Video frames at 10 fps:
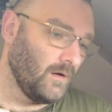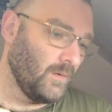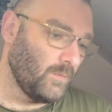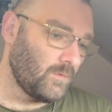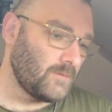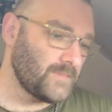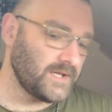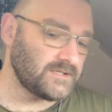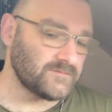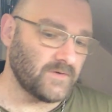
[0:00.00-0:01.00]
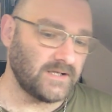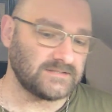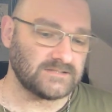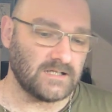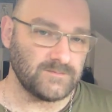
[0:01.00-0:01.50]
What my device
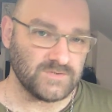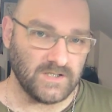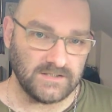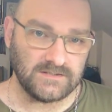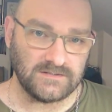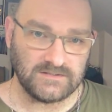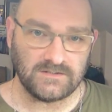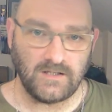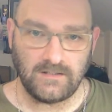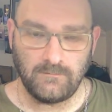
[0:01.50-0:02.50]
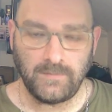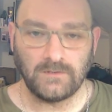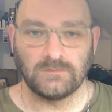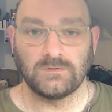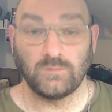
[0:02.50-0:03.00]
that I'm trying to design and
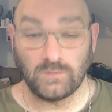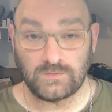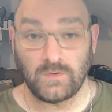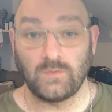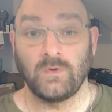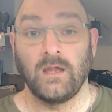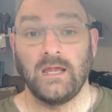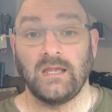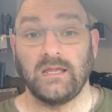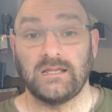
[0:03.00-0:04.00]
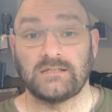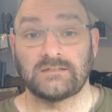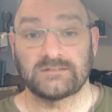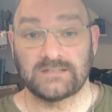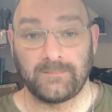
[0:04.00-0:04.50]
build will do is
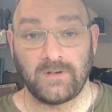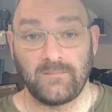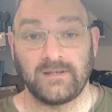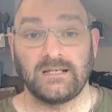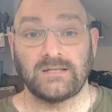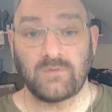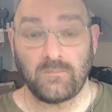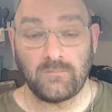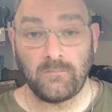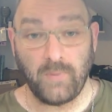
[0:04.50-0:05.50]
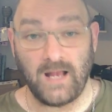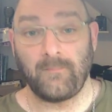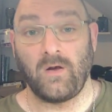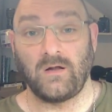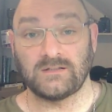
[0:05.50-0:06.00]
supplementally
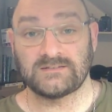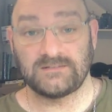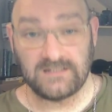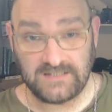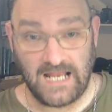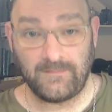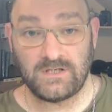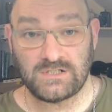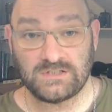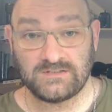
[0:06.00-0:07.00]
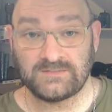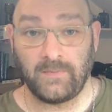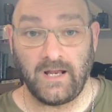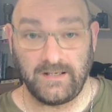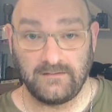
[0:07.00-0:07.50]
bypass the damaged
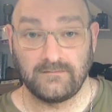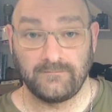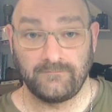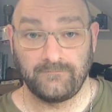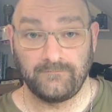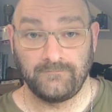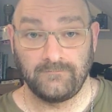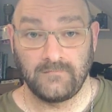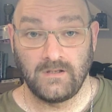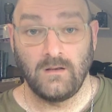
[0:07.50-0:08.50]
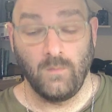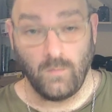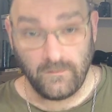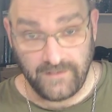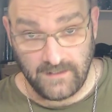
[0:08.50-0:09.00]
spine.
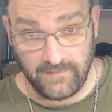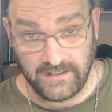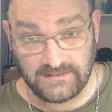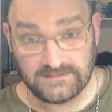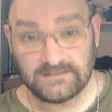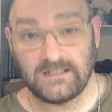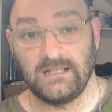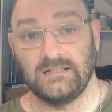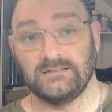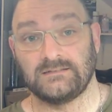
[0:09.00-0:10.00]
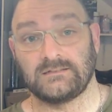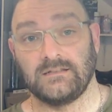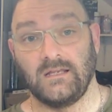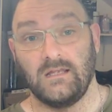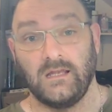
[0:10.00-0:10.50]
What that means is
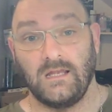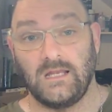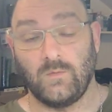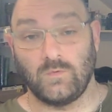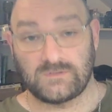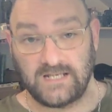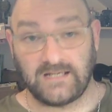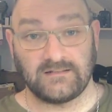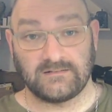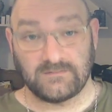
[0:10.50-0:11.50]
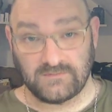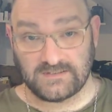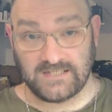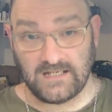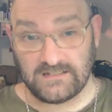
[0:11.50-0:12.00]
it will take the
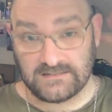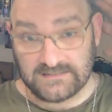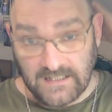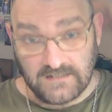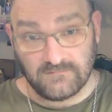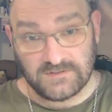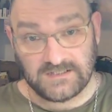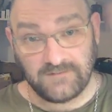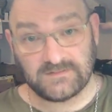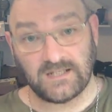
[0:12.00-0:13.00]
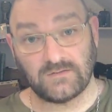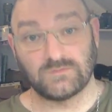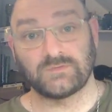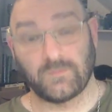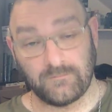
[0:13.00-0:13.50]
send and receive signals
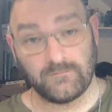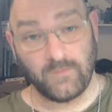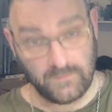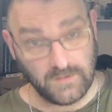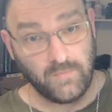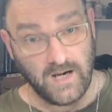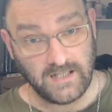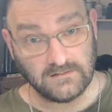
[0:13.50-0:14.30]
from, from your brain